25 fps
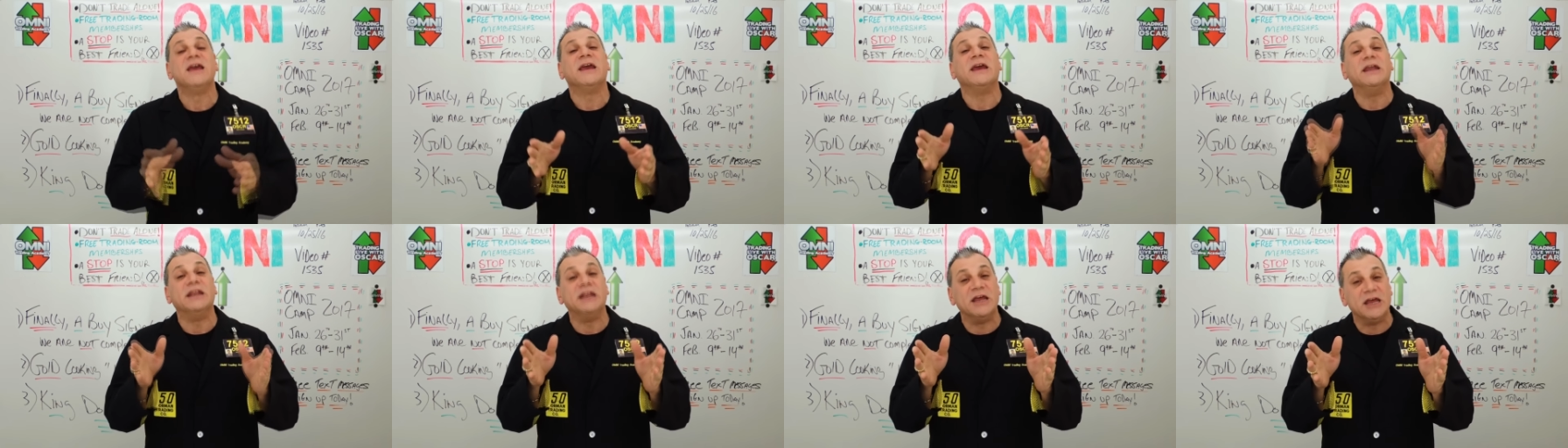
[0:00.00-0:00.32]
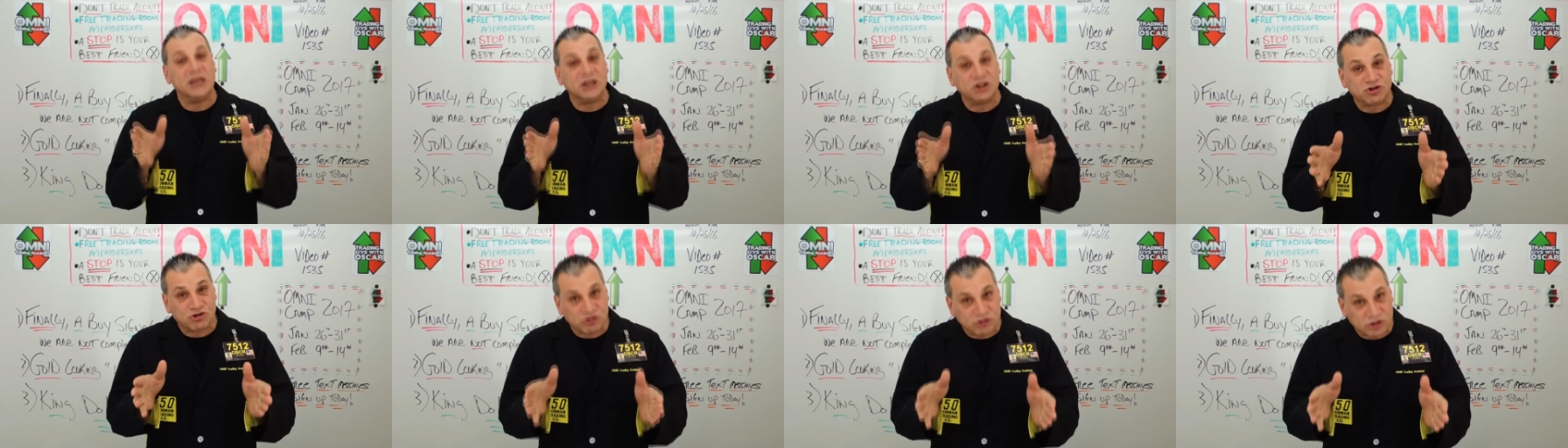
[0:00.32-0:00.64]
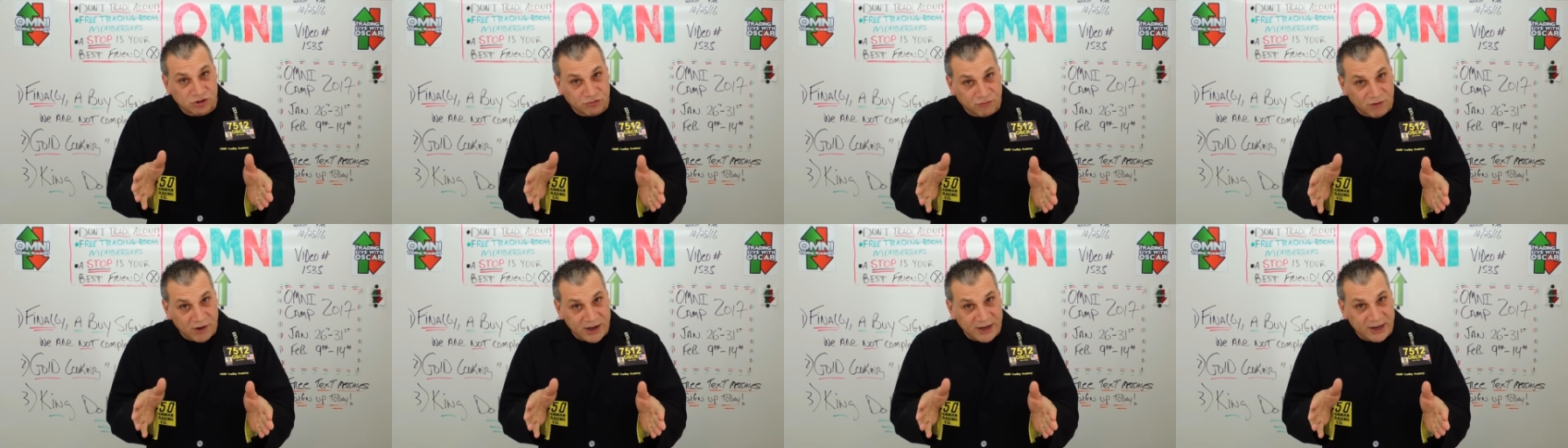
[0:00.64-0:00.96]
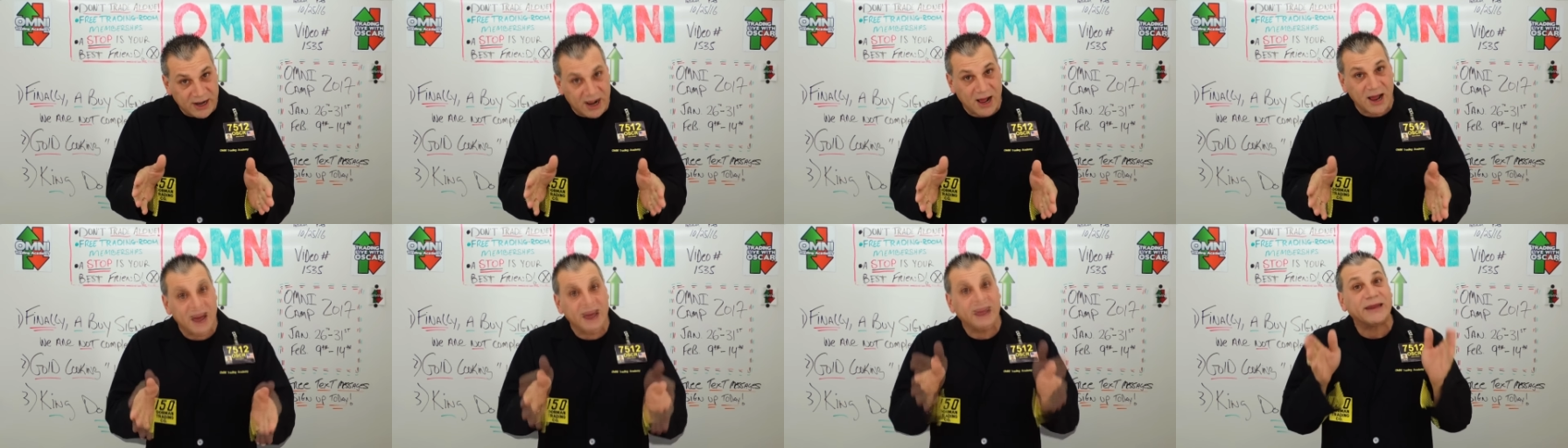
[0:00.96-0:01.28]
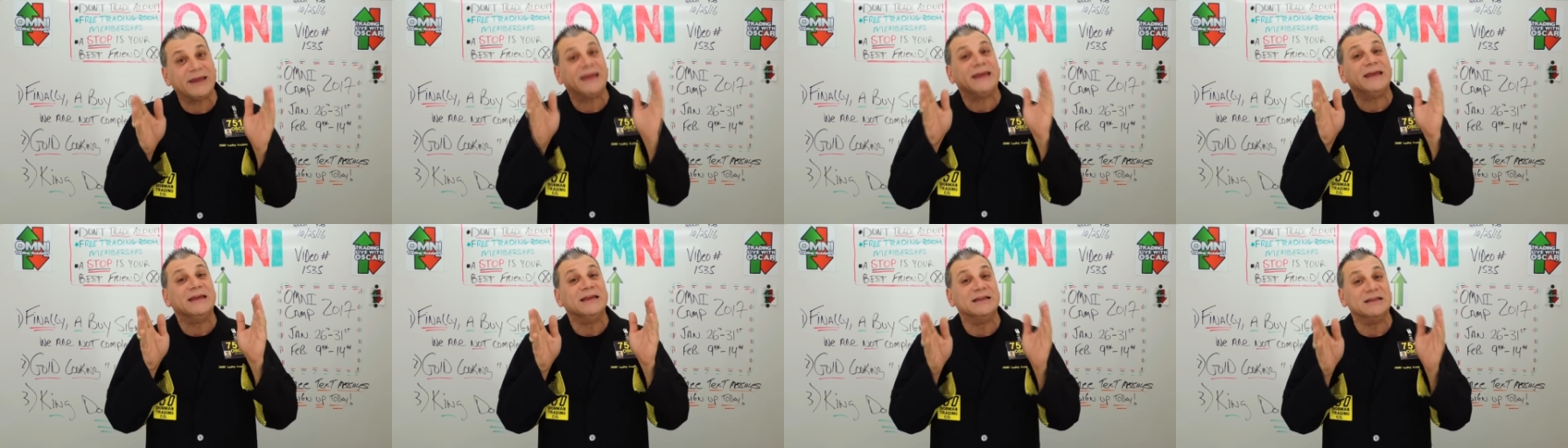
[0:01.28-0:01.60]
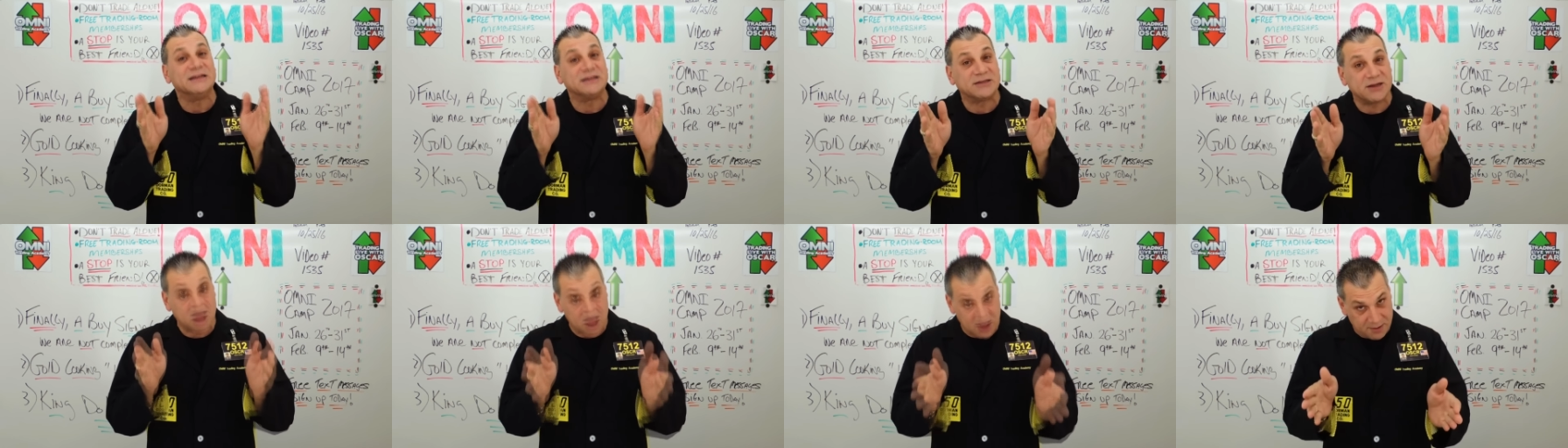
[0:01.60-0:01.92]
an interest rate hike
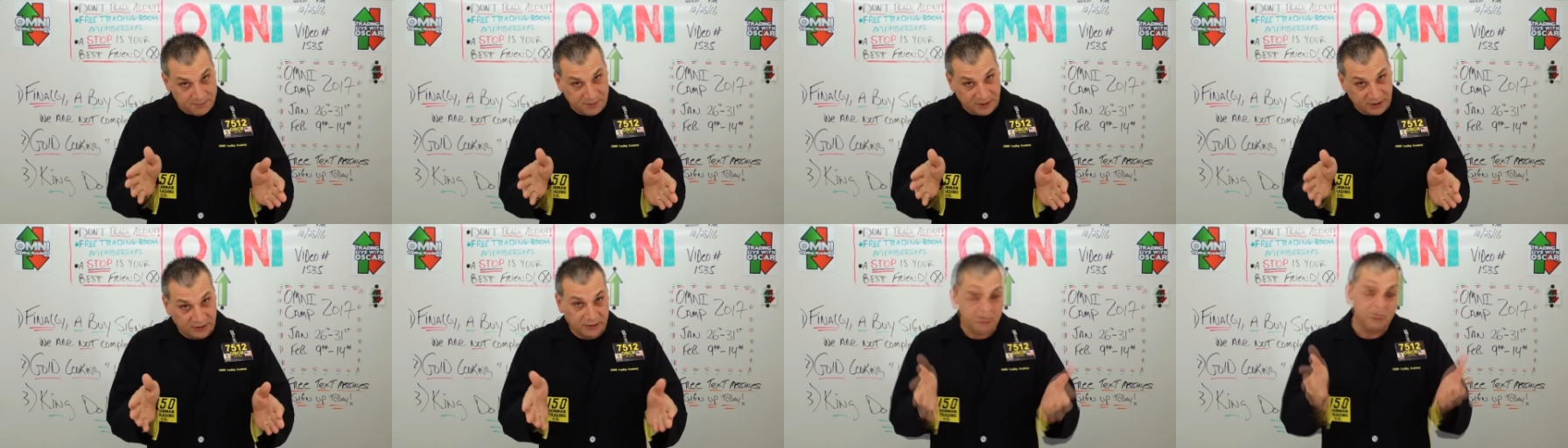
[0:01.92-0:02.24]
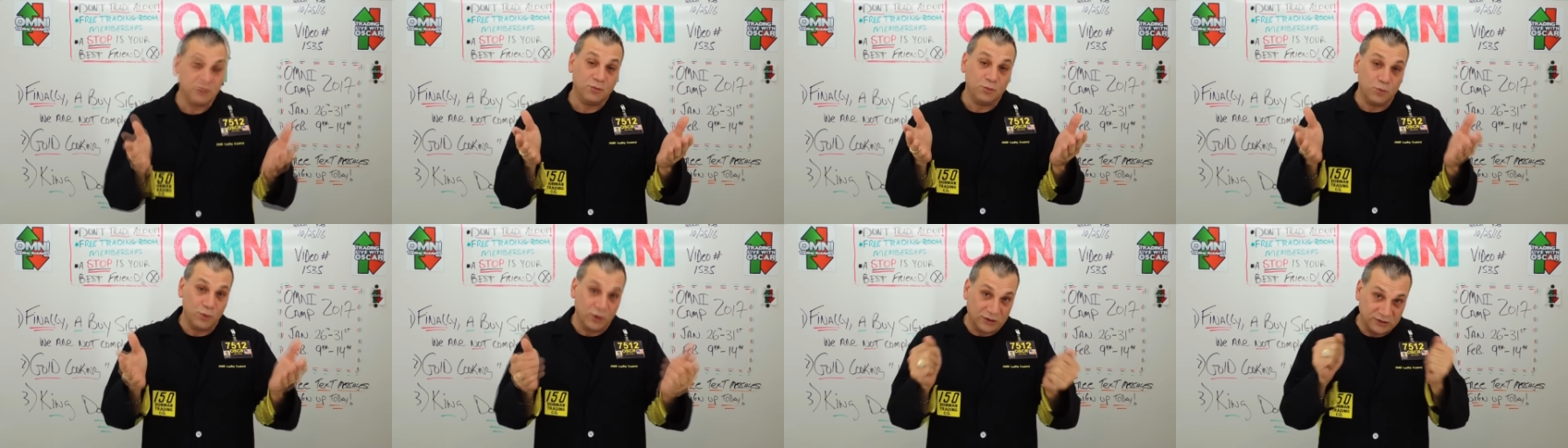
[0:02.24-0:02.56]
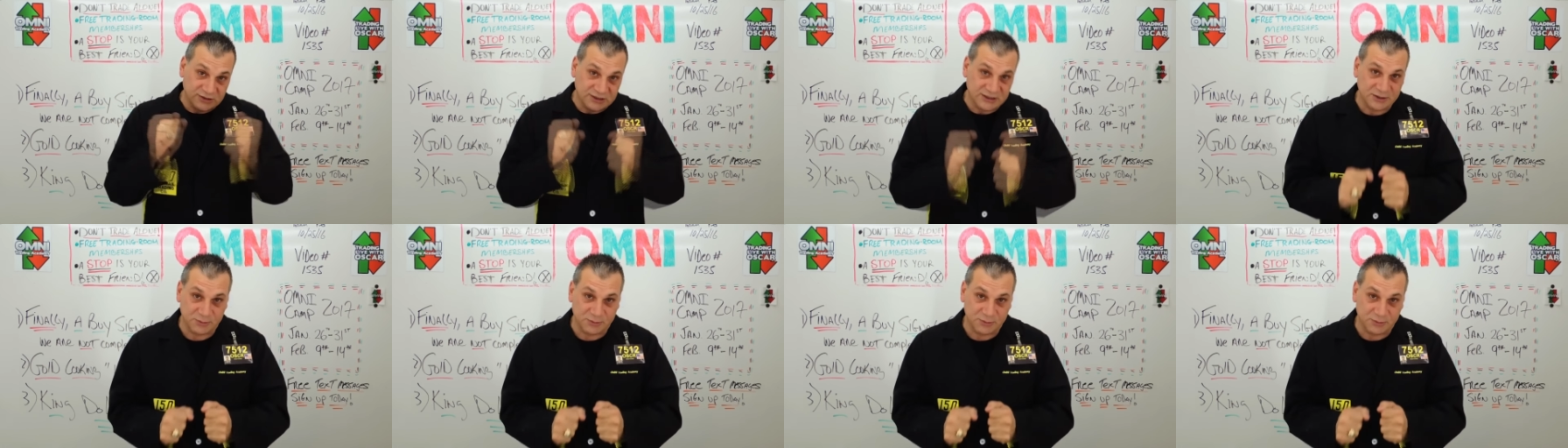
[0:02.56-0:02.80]
is coming. We'll